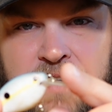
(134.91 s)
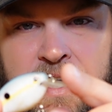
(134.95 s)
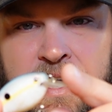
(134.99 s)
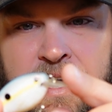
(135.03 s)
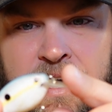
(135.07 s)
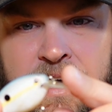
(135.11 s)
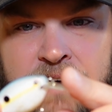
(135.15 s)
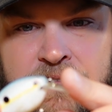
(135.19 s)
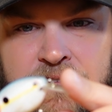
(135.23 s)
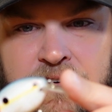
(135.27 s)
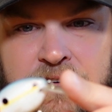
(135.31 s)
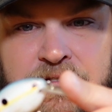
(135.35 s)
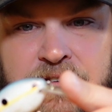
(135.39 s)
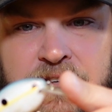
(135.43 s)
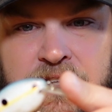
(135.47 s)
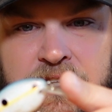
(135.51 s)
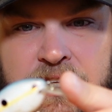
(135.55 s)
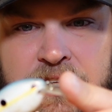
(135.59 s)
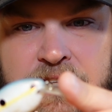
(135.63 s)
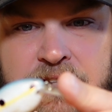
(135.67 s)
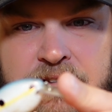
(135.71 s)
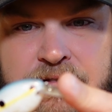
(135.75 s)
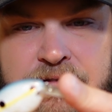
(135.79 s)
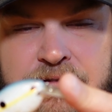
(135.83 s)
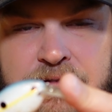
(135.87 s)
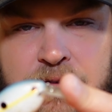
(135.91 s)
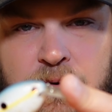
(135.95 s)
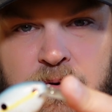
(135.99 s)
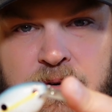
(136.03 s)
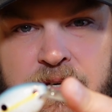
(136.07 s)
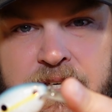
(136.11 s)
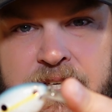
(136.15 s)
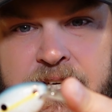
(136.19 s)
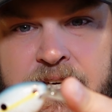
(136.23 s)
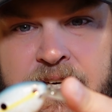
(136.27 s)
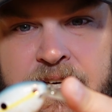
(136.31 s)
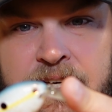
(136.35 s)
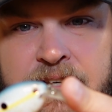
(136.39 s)
I feel like the
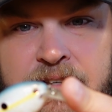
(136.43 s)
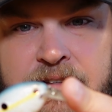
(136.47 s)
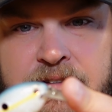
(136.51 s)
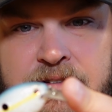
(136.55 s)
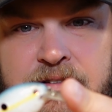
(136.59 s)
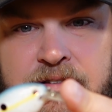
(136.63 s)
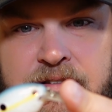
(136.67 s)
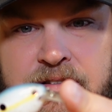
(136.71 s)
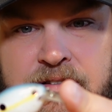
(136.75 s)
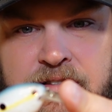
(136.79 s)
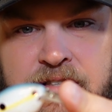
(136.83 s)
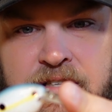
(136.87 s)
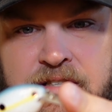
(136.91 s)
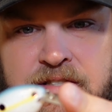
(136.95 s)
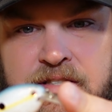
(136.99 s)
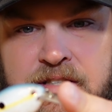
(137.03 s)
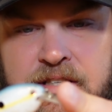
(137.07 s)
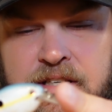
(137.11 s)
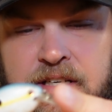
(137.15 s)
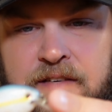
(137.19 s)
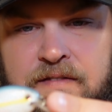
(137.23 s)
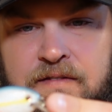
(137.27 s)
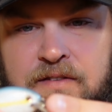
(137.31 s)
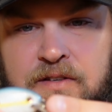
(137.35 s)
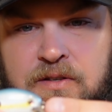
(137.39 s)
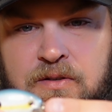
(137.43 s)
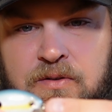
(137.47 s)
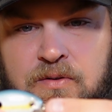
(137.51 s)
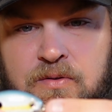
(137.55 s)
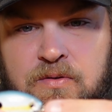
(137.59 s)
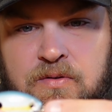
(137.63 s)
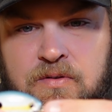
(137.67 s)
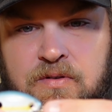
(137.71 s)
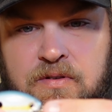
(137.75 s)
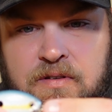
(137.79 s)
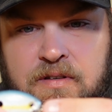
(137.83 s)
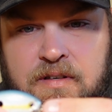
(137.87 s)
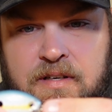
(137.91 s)
14 doesn't give
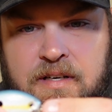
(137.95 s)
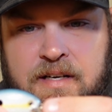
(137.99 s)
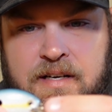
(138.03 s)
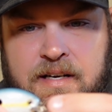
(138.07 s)
you,